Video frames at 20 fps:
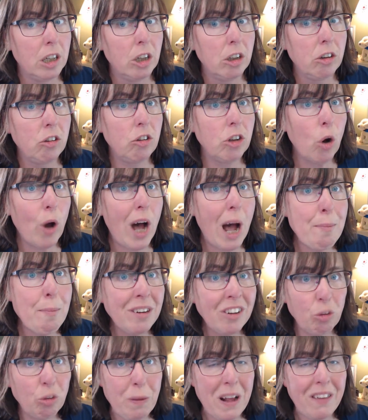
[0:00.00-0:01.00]
So I'm
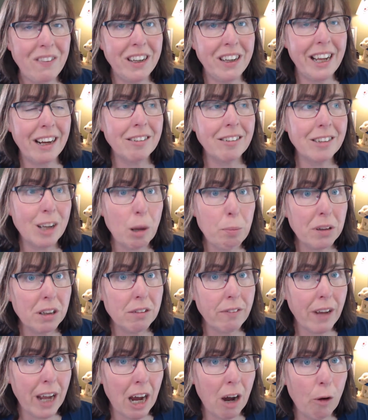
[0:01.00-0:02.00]
going to spend the next couple
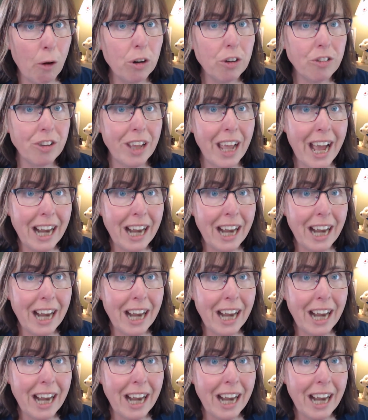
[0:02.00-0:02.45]
of hours